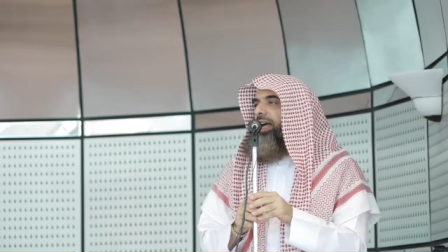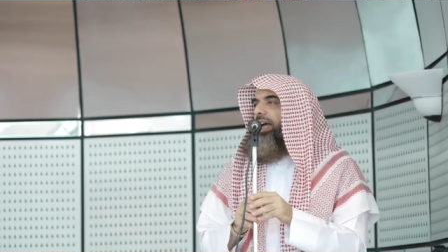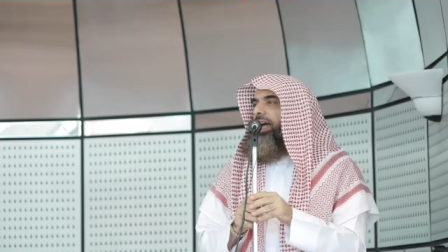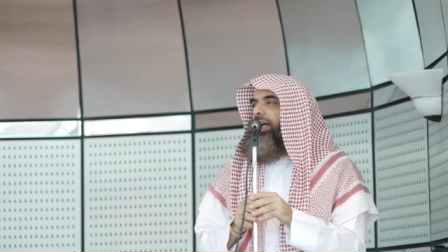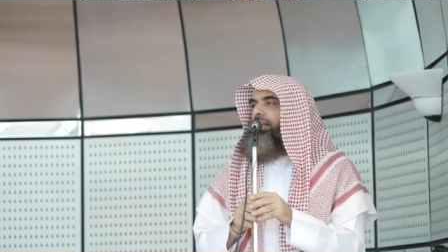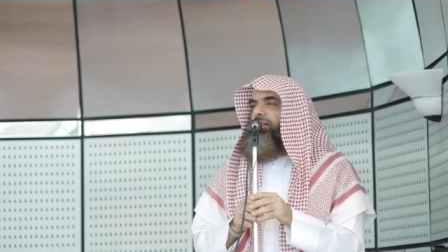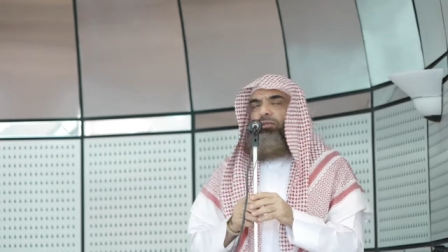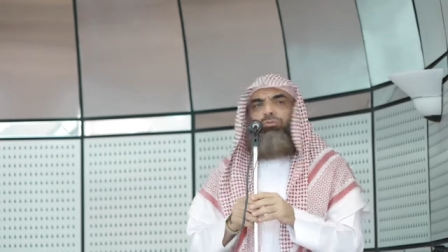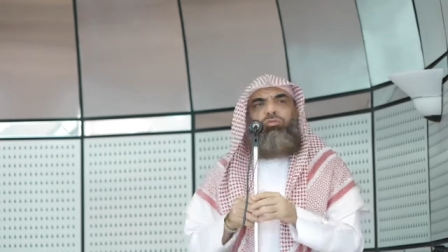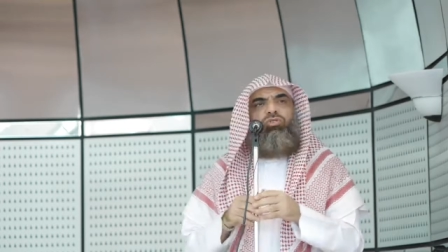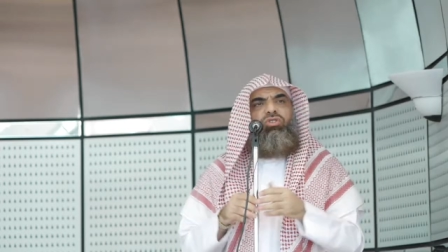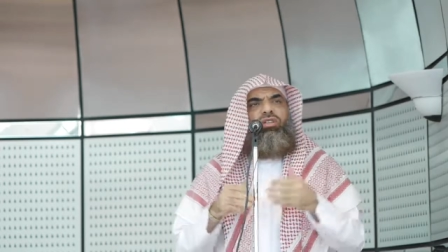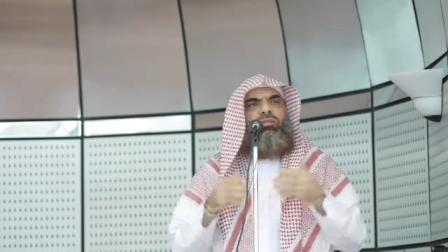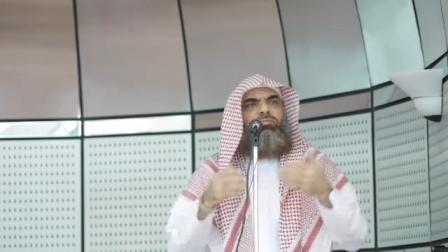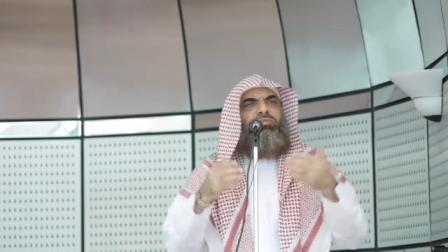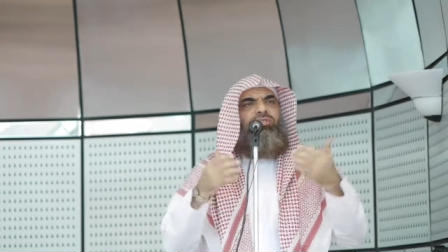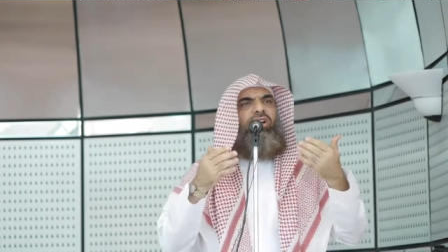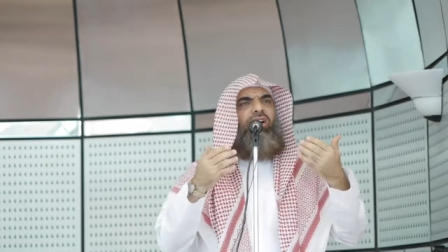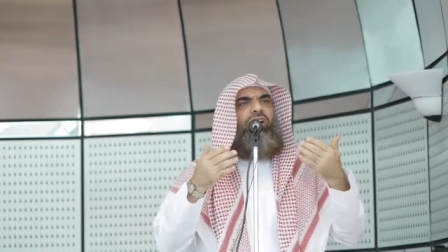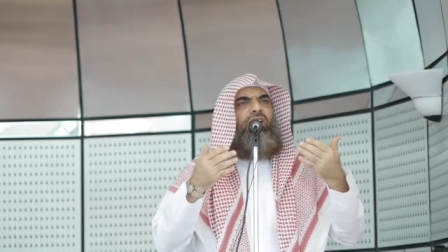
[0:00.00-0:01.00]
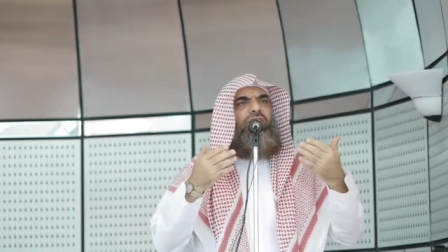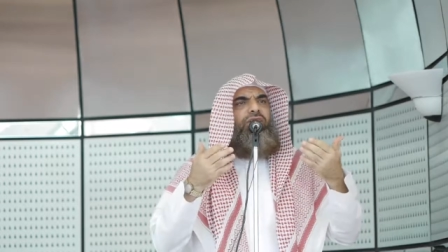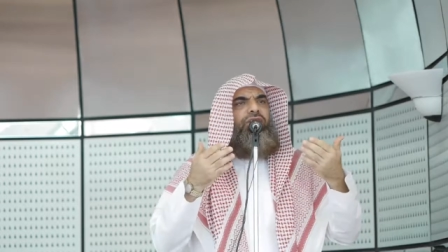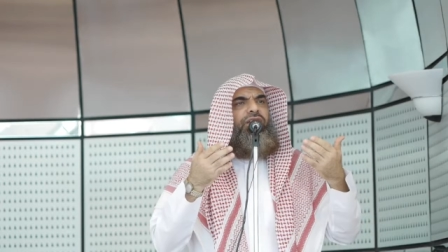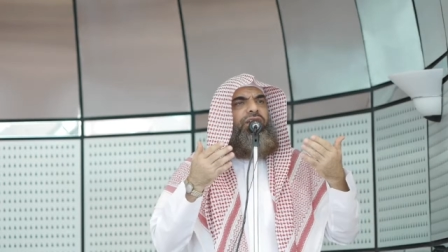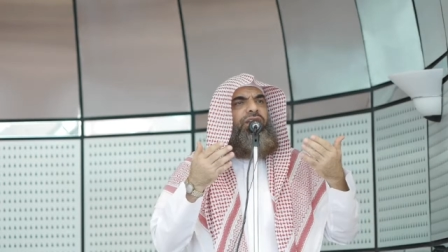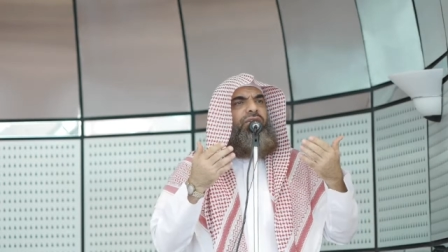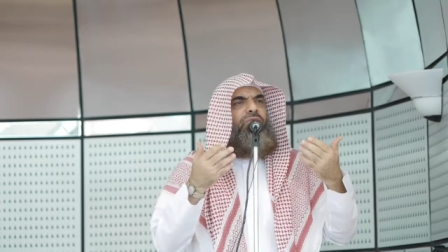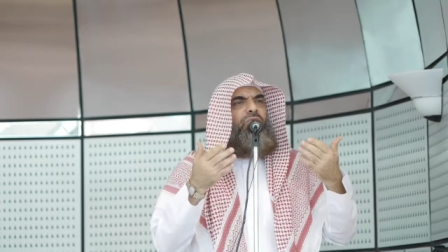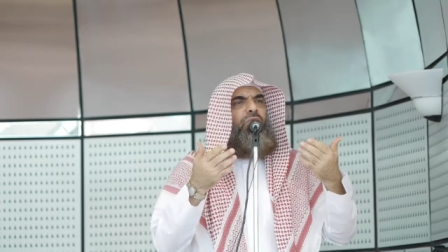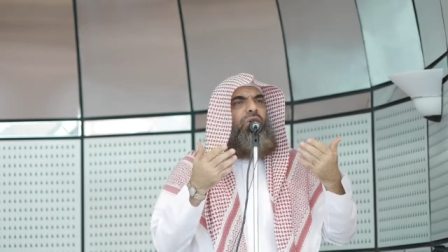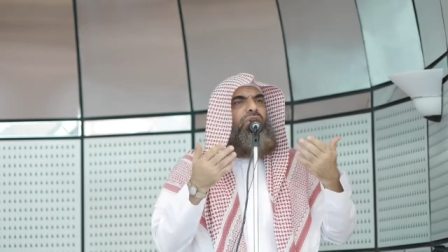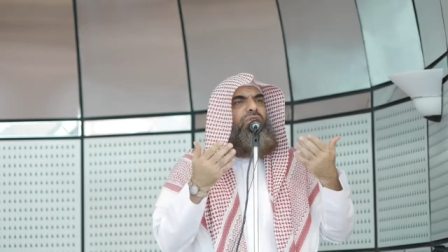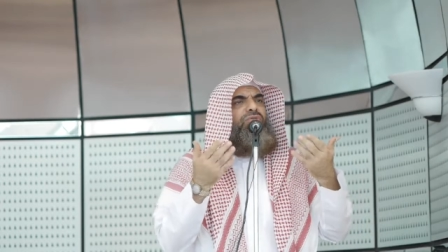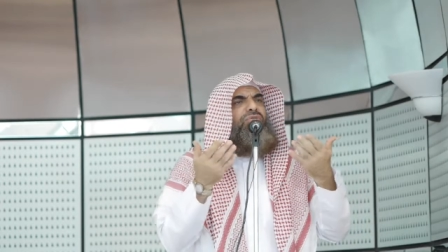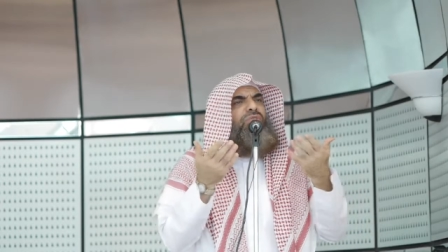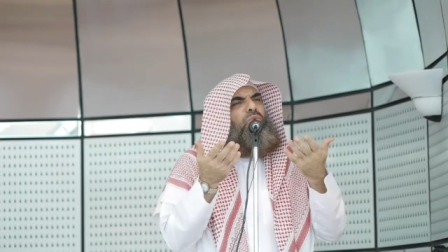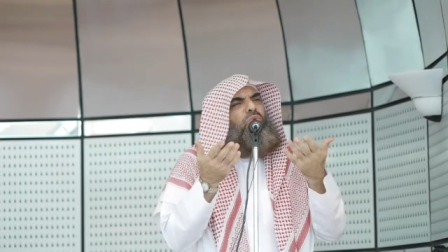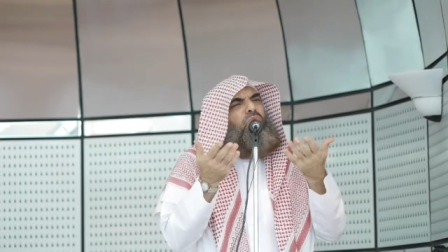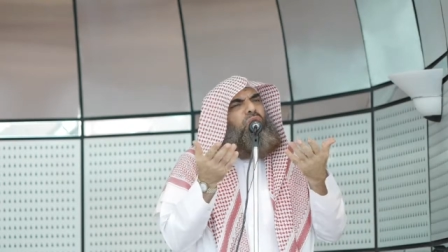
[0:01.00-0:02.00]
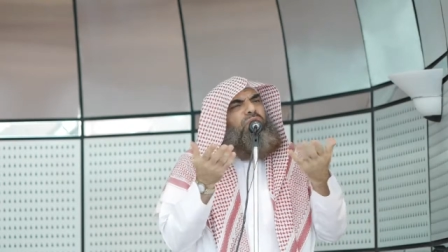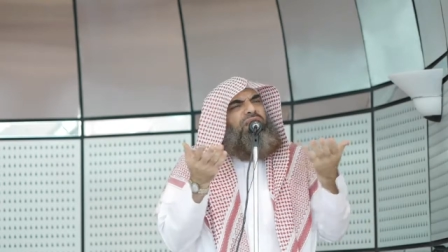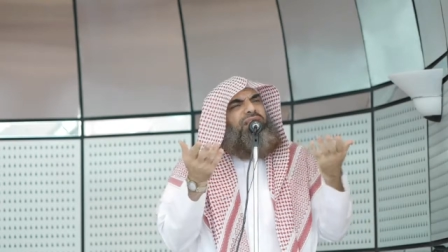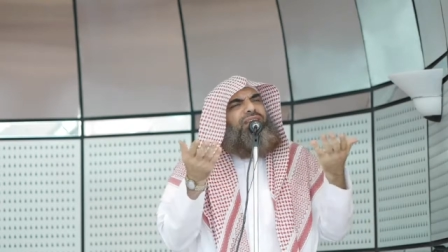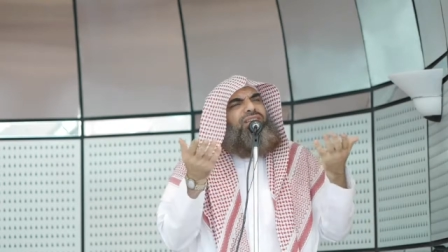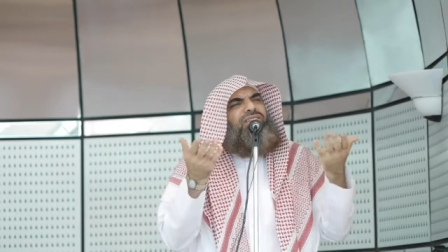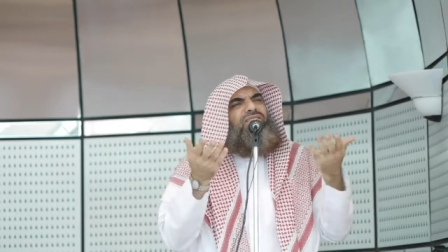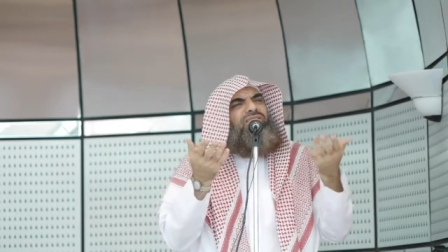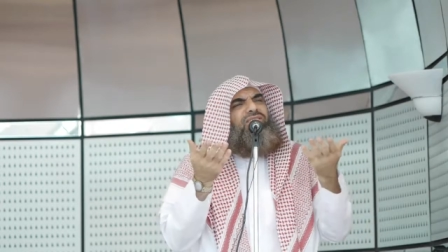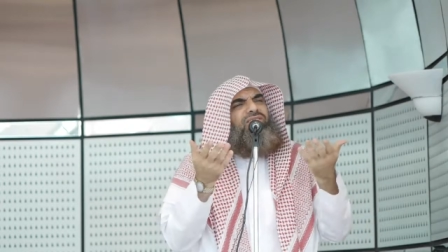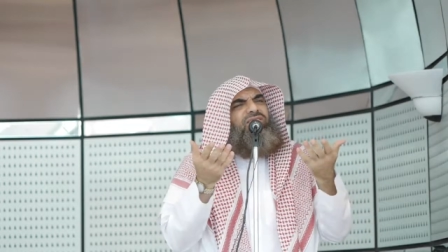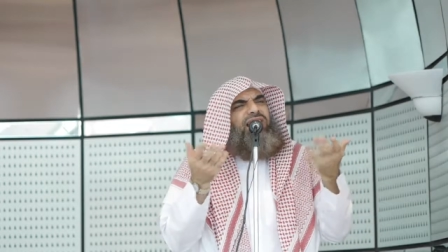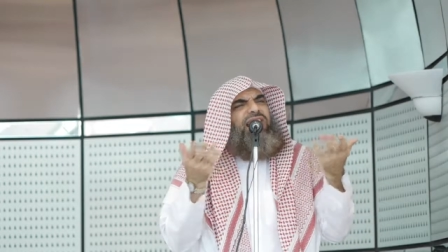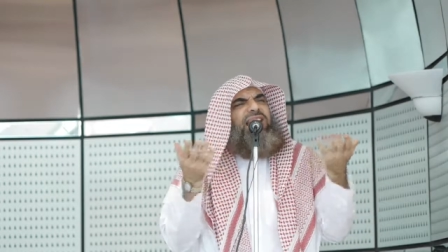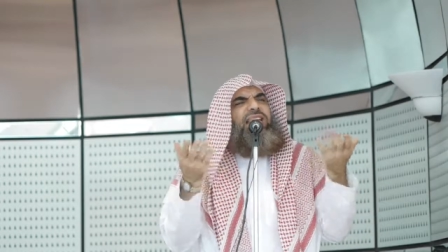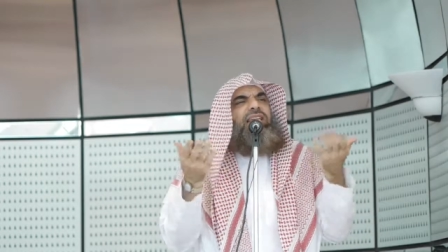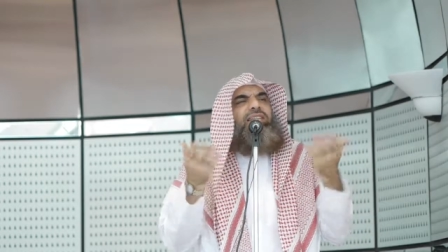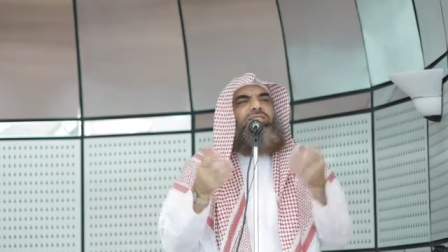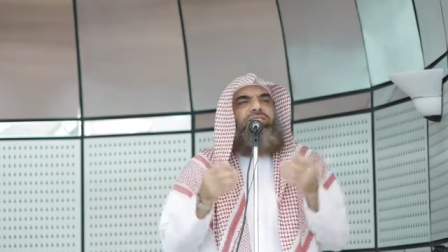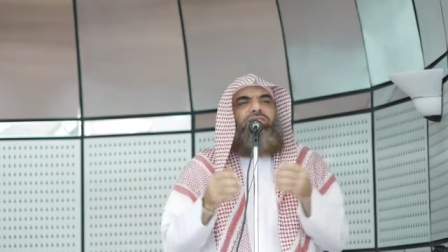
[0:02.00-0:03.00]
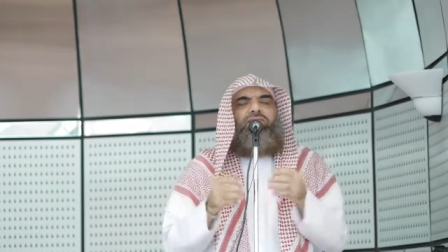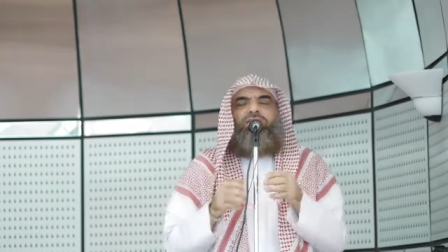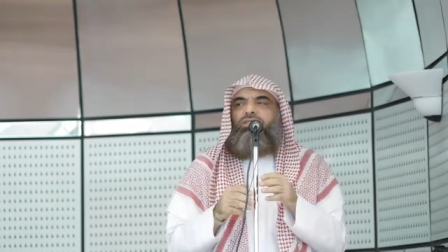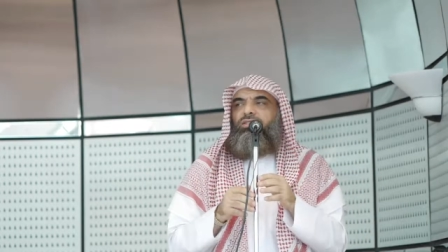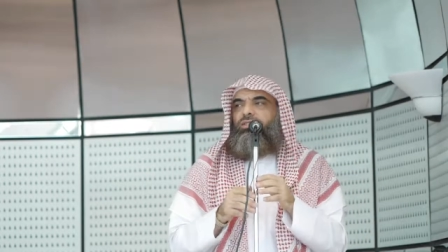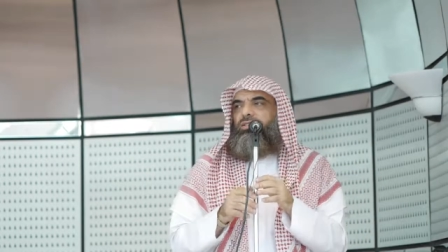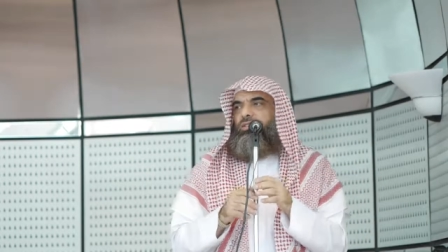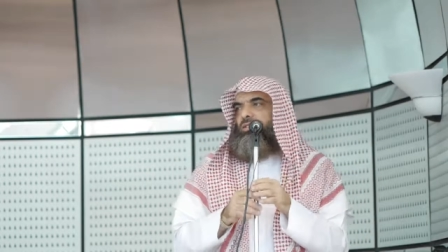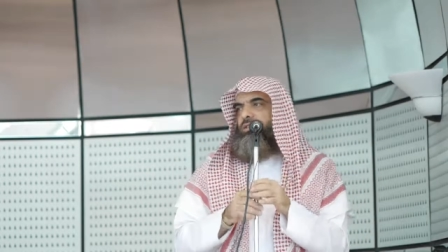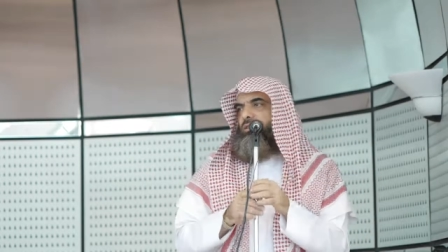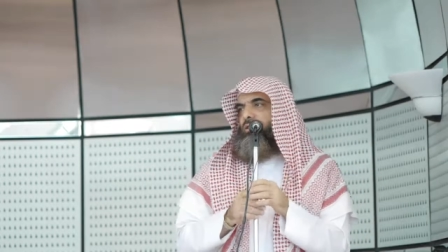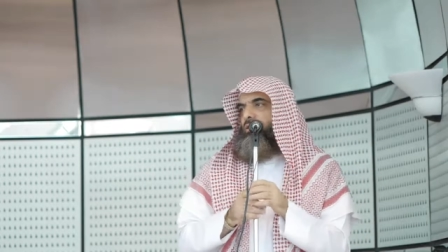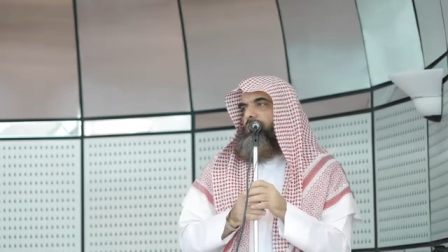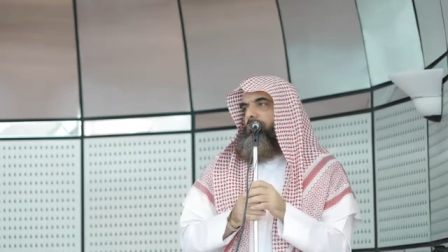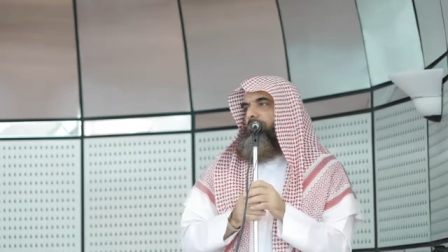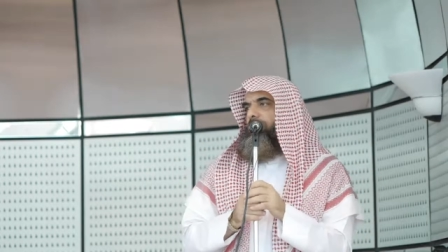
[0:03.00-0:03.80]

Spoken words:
And the Muslims are in one of the weakest states